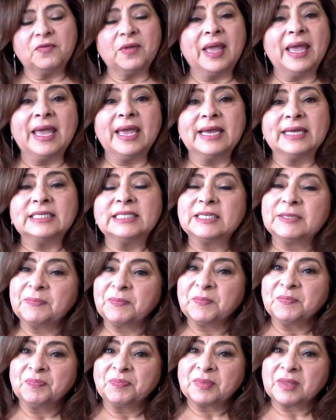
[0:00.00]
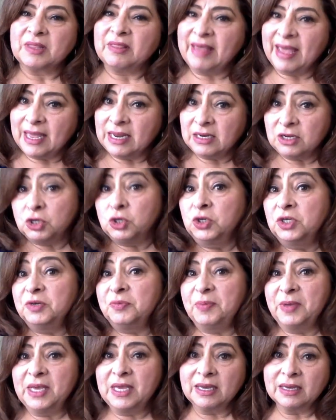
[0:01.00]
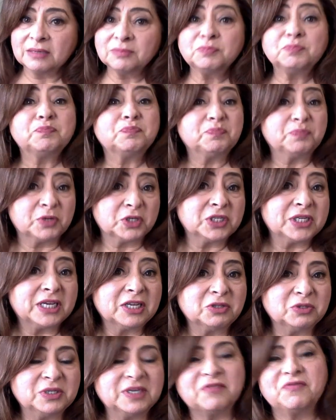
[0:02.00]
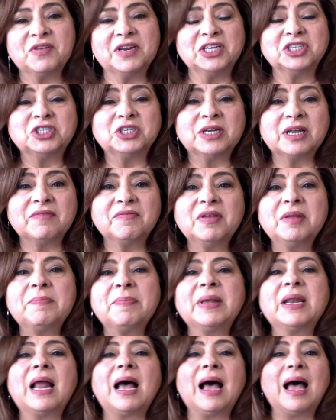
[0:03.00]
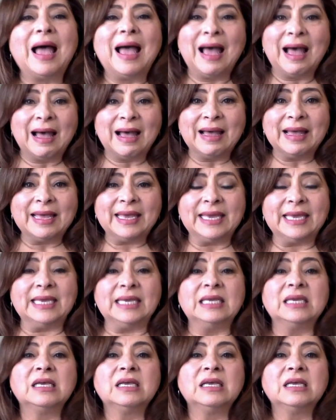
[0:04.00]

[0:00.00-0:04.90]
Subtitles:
And that could be a particular definition of it, but I